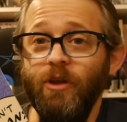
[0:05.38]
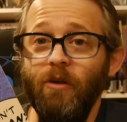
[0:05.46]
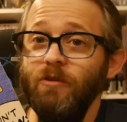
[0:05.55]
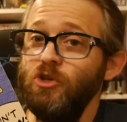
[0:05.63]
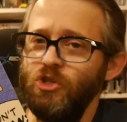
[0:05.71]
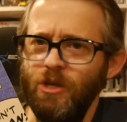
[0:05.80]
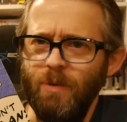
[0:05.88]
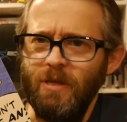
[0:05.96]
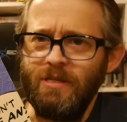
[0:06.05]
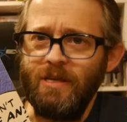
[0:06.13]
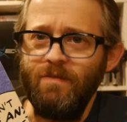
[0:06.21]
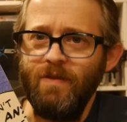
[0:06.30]
Television,
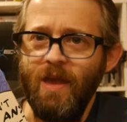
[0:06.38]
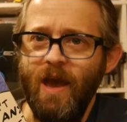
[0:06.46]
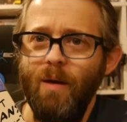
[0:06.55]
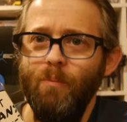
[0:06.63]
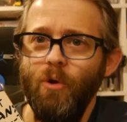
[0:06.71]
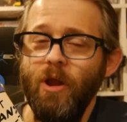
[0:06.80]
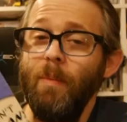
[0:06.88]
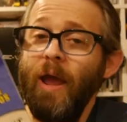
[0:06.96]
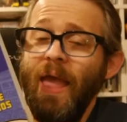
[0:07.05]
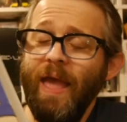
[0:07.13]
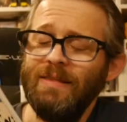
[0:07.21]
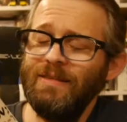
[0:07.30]
GPTV. I'm Brett, and my
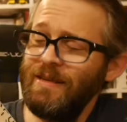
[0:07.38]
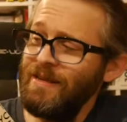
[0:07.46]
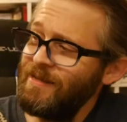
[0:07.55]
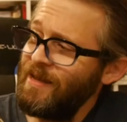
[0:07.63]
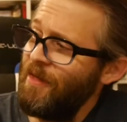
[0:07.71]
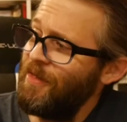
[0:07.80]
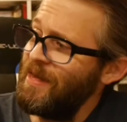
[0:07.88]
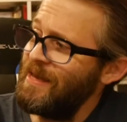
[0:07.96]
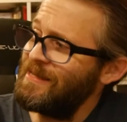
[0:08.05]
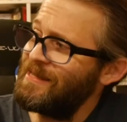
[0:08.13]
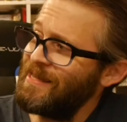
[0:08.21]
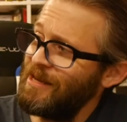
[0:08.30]
hands is the
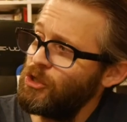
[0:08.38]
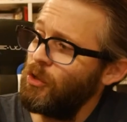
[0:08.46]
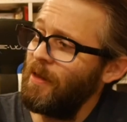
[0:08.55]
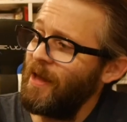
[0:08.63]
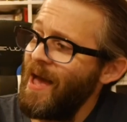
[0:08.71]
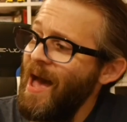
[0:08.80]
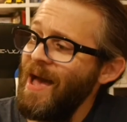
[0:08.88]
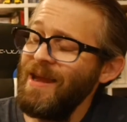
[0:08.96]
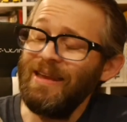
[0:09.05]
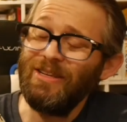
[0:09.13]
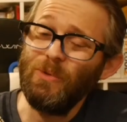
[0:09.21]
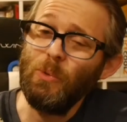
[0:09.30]
Essential
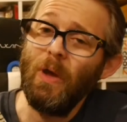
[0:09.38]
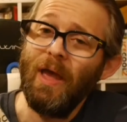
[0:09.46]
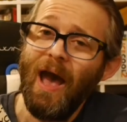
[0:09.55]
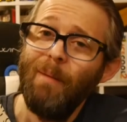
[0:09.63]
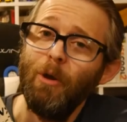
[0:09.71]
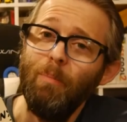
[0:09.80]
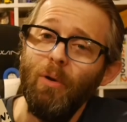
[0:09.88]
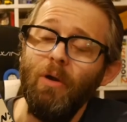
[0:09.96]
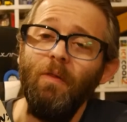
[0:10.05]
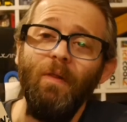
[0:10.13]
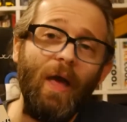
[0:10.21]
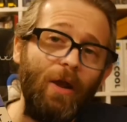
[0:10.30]
Guide to Comic Book
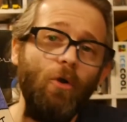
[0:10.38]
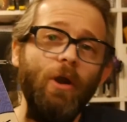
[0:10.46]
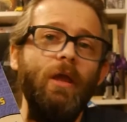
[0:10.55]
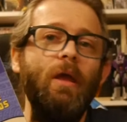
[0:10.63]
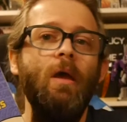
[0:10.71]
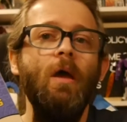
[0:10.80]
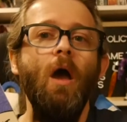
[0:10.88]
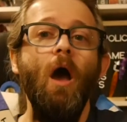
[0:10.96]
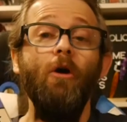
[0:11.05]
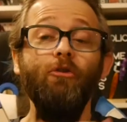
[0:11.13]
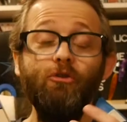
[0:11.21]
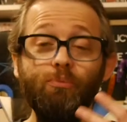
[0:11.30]
Lettering.
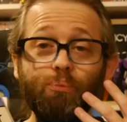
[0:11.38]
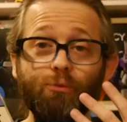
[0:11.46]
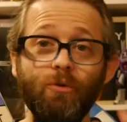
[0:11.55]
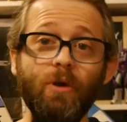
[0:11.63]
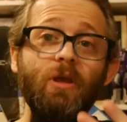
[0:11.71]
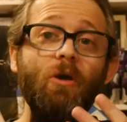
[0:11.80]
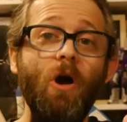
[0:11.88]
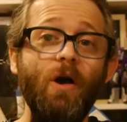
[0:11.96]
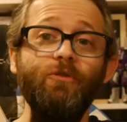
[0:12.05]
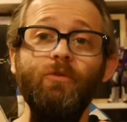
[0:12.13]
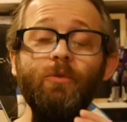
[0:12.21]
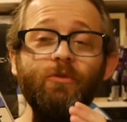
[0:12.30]
This is pretty
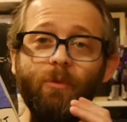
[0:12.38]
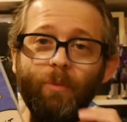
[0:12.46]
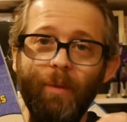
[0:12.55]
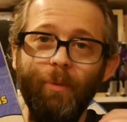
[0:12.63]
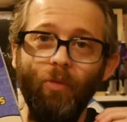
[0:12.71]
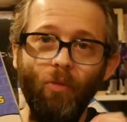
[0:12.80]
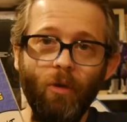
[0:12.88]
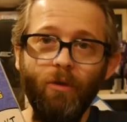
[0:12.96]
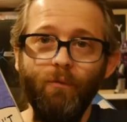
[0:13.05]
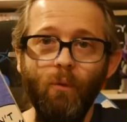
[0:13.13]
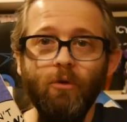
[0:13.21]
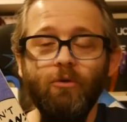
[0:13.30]
awesome and something I've been
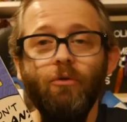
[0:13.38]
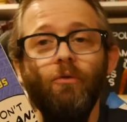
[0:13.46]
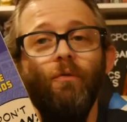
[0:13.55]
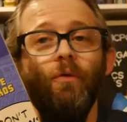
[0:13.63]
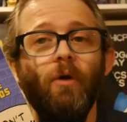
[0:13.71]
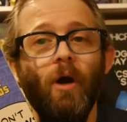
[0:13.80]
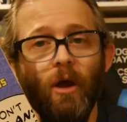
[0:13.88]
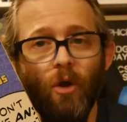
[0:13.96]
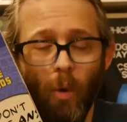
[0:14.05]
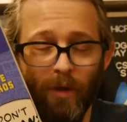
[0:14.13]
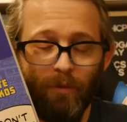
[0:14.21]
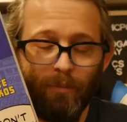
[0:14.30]
looking forward to for
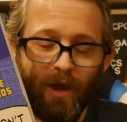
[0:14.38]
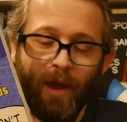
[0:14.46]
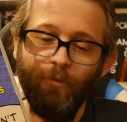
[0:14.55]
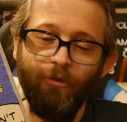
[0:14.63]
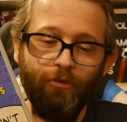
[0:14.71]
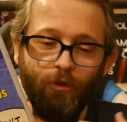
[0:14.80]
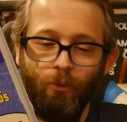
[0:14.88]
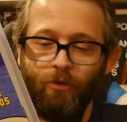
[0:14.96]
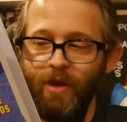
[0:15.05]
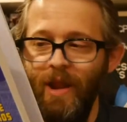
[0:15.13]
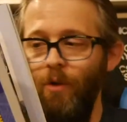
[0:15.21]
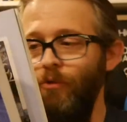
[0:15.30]
quite some time since it was
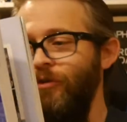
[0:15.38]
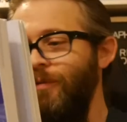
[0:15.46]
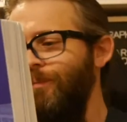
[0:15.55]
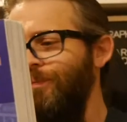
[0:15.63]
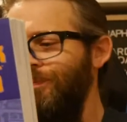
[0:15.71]
announced.